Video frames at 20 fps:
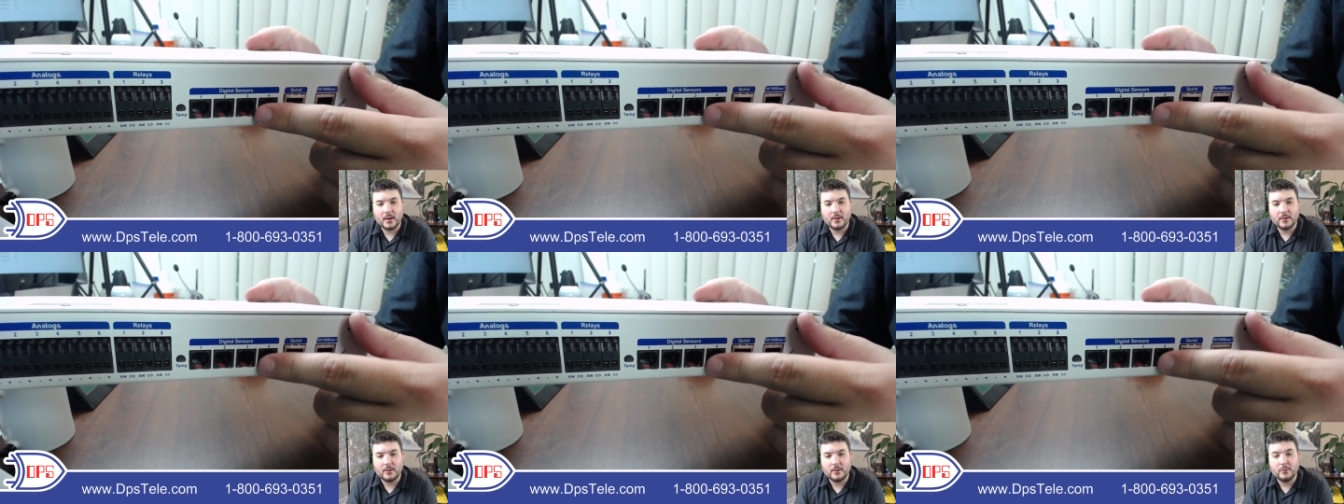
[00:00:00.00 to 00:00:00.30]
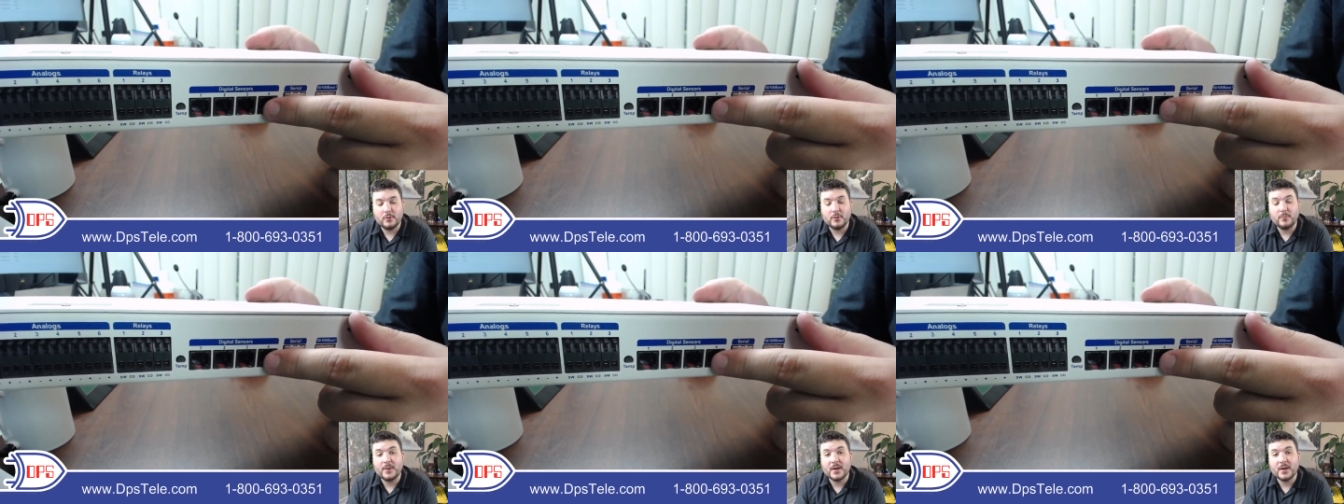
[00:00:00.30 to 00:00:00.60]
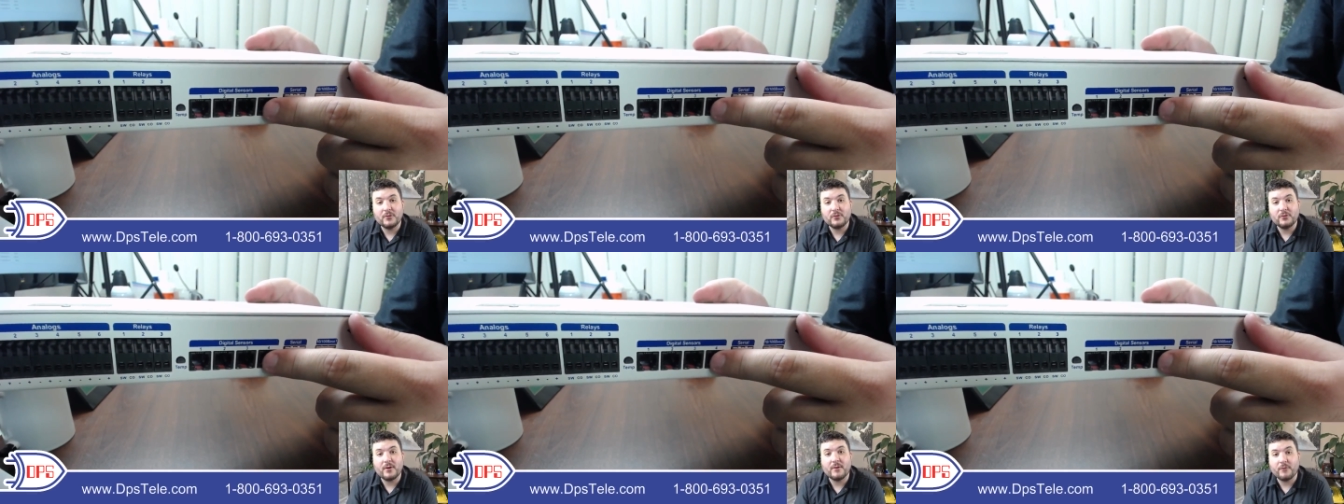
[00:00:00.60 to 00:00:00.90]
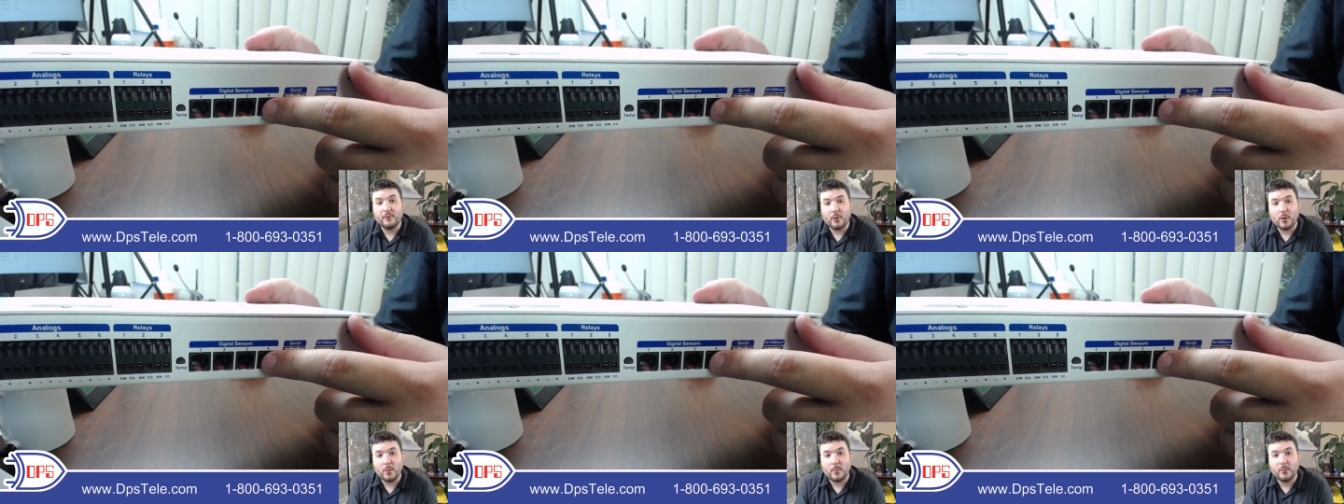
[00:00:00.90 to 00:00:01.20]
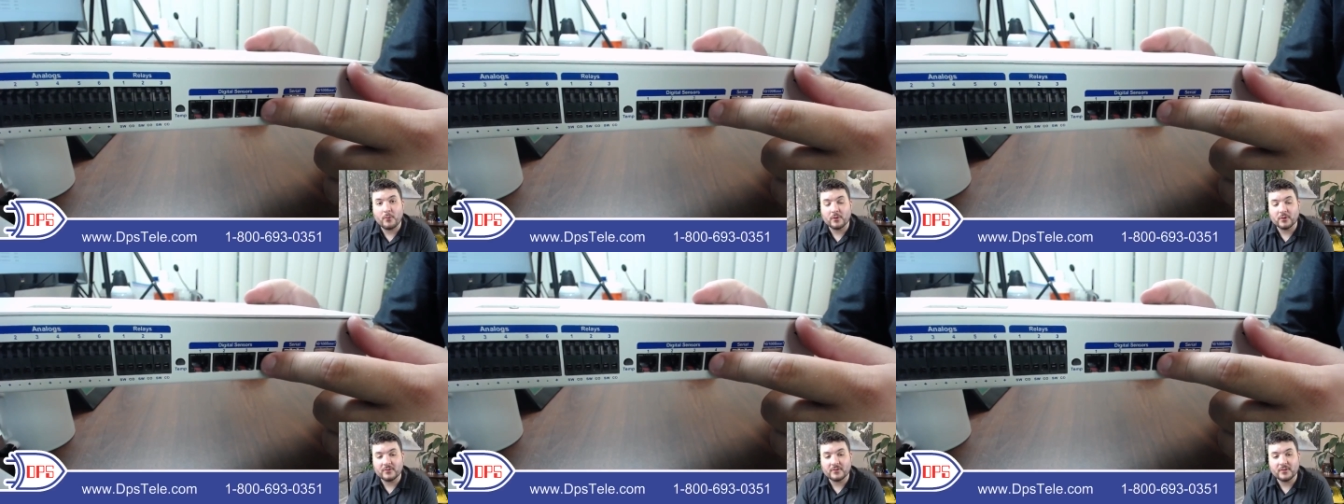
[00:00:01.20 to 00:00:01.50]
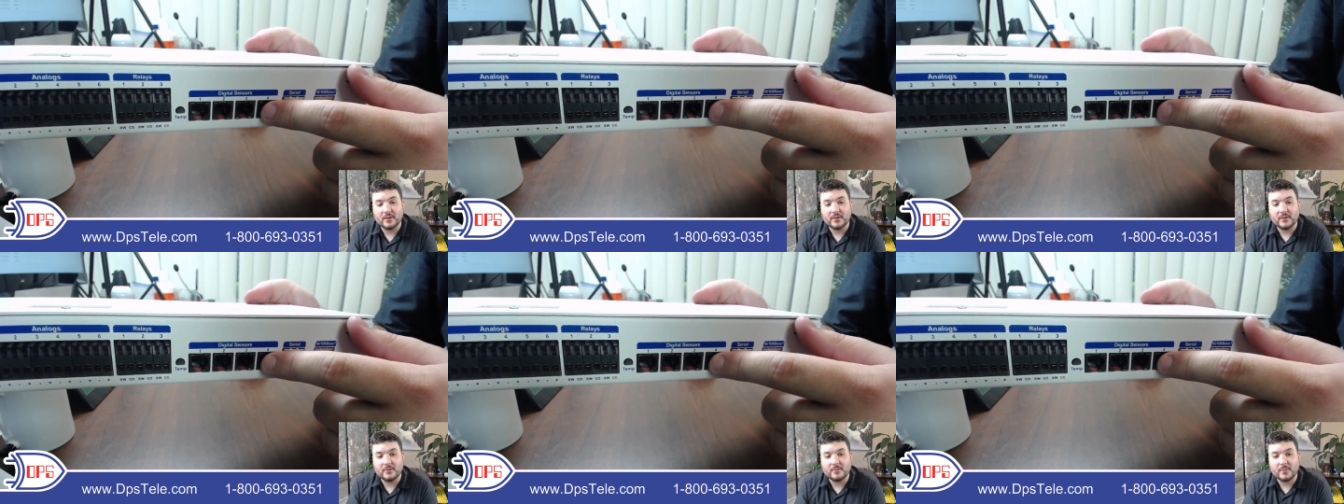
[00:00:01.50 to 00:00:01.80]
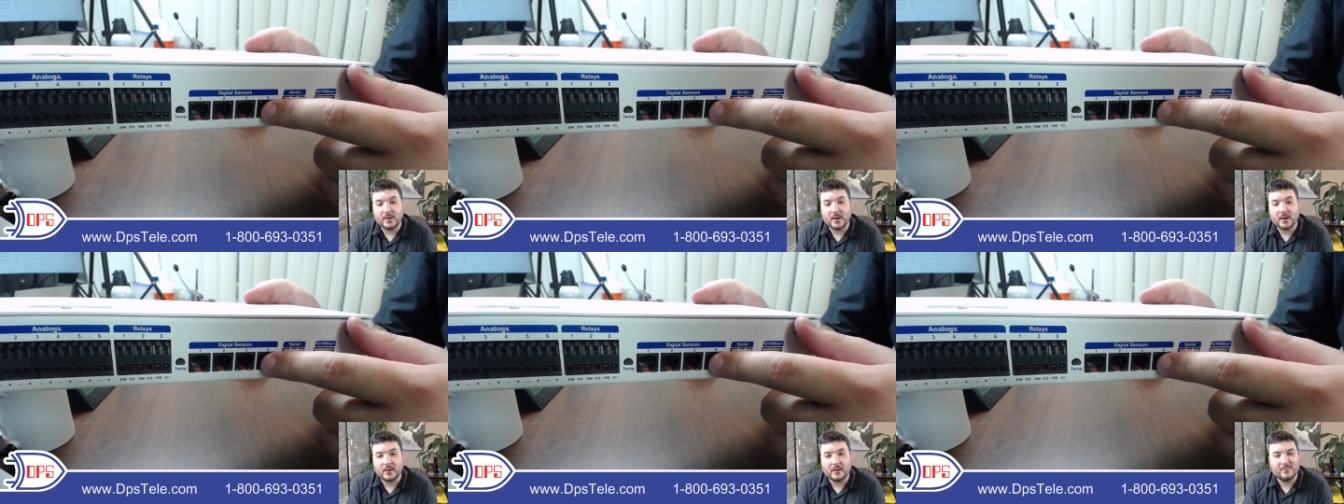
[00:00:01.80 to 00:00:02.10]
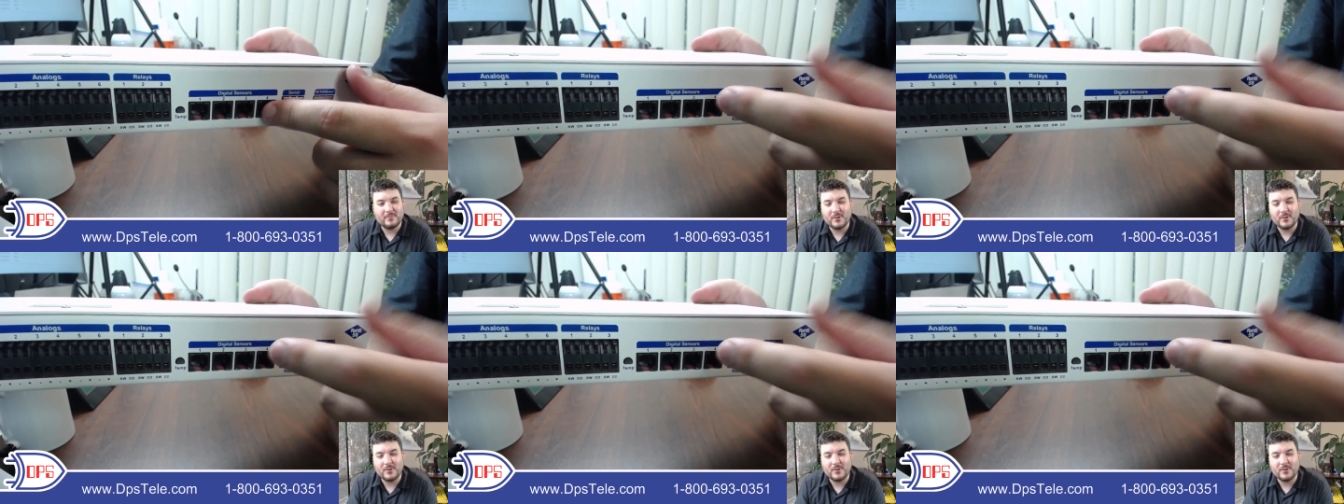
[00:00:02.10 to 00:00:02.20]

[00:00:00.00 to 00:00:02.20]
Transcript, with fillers: you because you have four ports on this model,